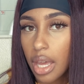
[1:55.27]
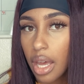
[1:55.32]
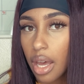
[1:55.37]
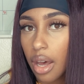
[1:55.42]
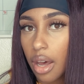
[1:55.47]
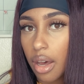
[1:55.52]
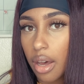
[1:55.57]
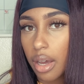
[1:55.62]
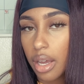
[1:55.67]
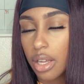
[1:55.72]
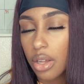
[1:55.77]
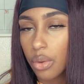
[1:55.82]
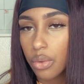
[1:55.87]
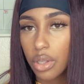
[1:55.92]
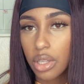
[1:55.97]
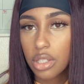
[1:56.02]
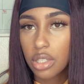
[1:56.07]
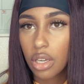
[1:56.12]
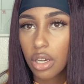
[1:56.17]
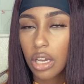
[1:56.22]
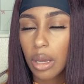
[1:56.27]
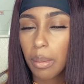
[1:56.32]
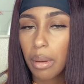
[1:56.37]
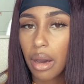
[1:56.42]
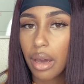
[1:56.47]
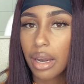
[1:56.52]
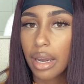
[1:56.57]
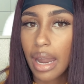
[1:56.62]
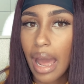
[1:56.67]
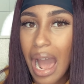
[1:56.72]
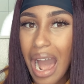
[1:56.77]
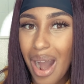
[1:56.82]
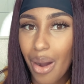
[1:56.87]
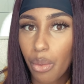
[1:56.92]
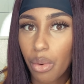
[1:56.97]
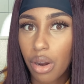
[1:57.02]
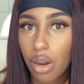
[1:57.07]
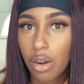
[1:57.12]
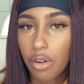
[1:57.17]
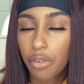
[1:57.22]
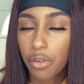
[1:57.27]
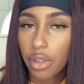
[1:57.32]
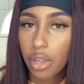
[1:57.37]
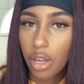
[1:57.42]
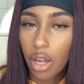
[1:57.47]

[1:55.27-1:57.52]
Uh, it only took about an hour for the